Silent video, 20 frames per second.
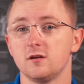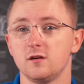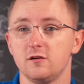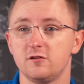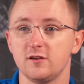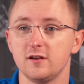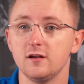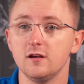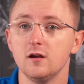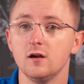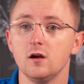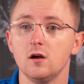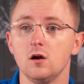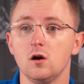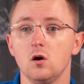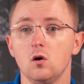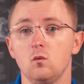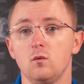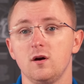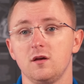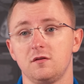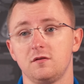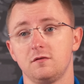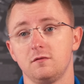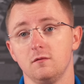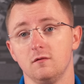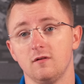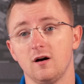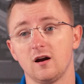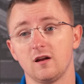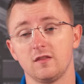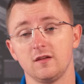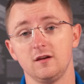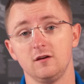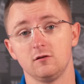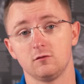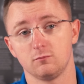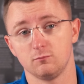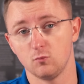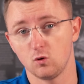You see, with a lot of
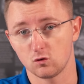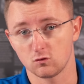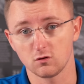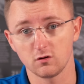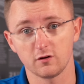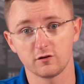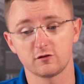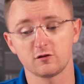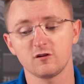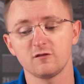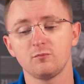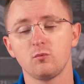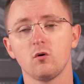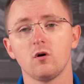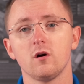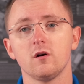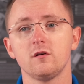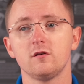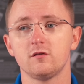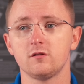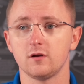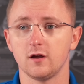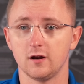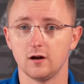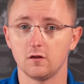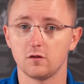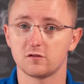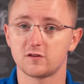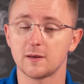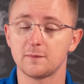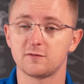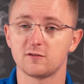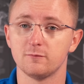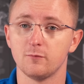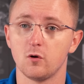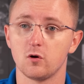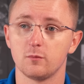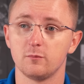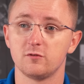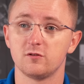these Motorola surfboards and other types of
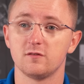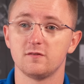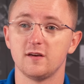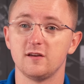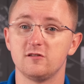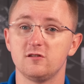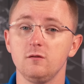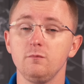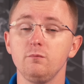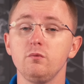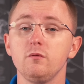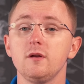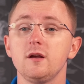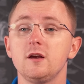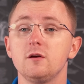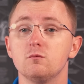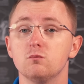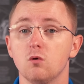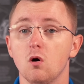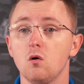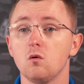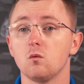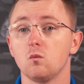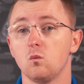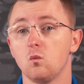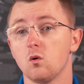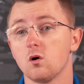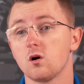modems, they simply won't